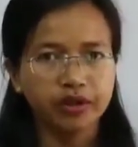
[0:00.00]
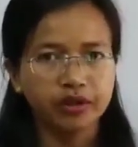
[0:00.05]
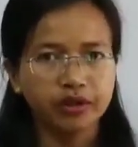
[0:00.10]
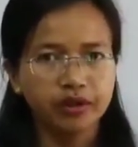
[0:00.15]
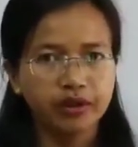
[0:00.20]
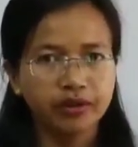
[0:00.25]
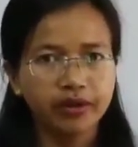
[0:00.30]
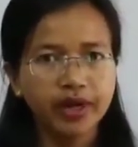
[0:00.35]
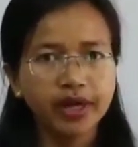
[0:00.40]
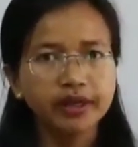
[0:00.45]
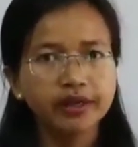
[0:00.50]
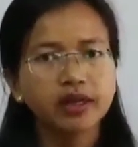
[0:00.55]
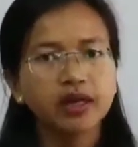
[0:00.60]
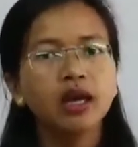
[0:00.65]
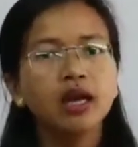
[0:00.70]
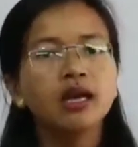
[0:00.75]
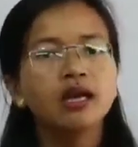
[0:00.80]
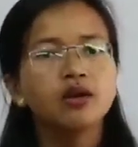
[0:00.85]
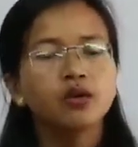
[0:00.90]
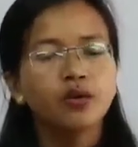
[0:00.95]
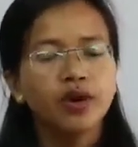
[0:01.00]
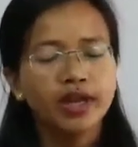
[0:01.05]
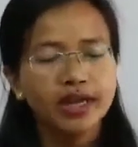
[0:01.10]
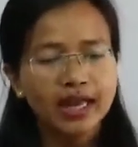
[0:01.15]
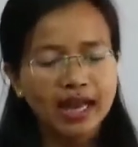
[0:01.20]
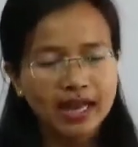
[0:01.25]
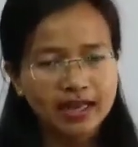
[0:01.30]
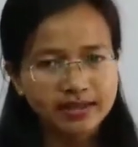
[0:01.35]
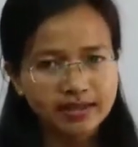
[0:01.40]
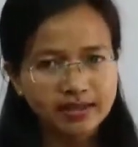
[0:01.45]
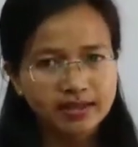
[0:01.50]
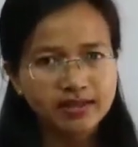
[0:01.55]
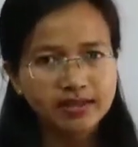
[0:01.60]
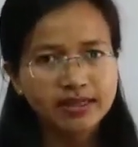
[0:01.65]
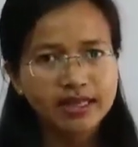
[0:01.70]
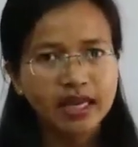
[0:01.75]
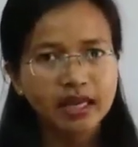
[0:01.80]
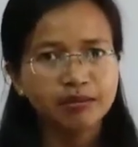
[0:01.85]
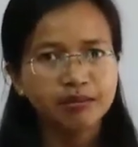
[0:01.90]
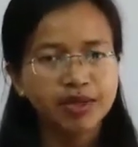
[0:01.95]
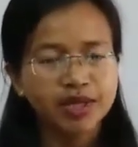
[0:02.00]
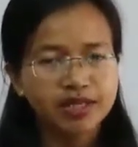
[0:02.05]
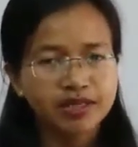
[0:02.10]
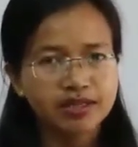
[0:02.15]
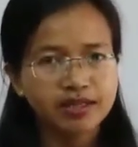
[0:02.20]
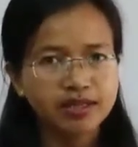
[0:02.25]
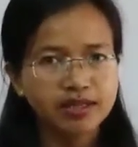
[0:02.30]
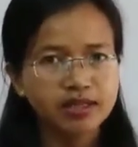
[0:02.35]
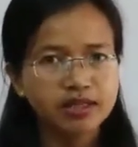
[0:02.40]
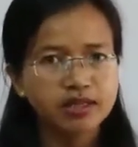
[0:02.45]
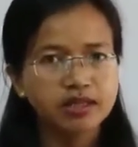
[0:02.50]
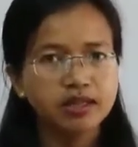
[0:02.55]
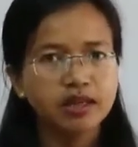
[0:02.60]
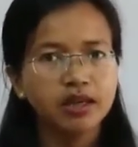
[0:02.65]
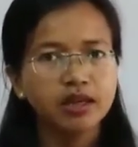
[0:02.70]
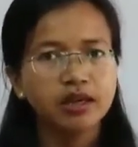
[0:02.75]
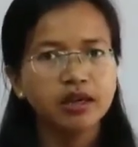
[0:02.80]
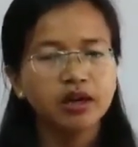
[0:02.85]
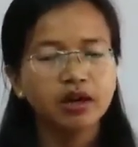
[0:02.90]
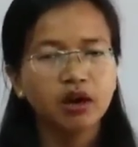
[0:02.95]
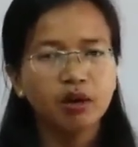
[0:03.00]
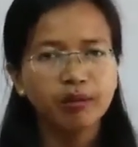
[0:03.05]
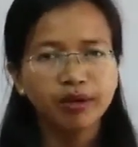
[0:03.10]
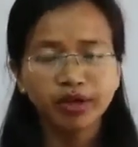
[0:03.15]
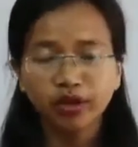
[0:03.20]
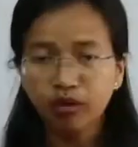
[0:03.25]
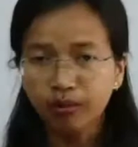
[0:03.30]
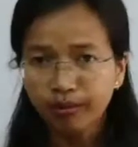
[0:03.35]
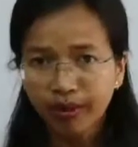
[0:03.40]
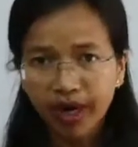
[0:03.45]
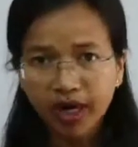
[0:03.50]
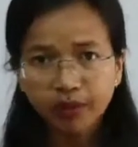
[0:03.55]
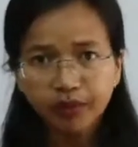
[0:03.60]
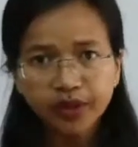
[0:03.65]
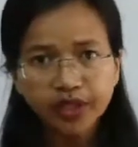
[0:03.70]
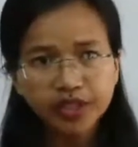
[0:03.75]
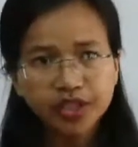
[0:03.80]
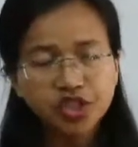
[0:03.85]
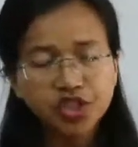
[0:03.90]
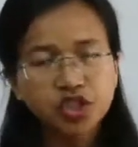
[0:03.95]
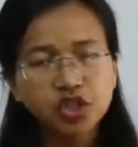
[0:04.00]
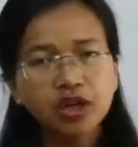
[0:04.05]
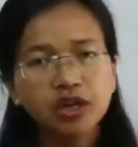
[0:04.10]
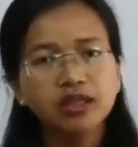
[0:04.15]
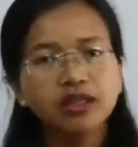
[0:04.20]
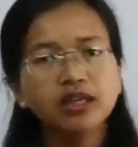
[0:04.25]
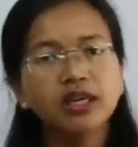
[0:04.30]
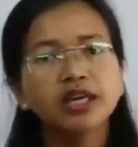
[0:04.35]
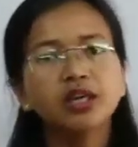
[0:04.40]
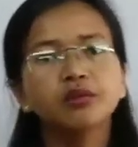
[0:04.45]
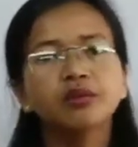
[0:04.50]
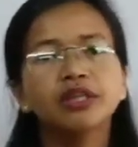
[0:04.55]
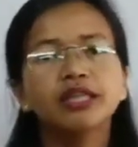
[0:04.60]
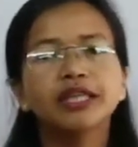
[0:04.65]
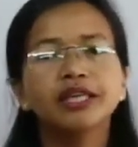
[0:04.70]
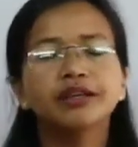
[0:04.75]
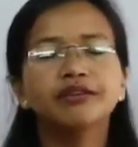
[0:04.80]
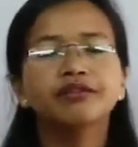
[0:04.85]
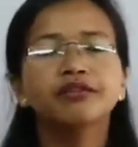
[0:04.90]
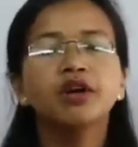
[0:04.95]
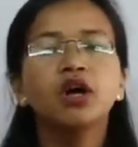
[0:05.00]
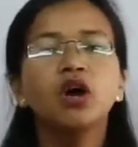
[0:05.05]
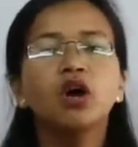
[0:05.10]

Alright, when acids and bases combine with each other, it will give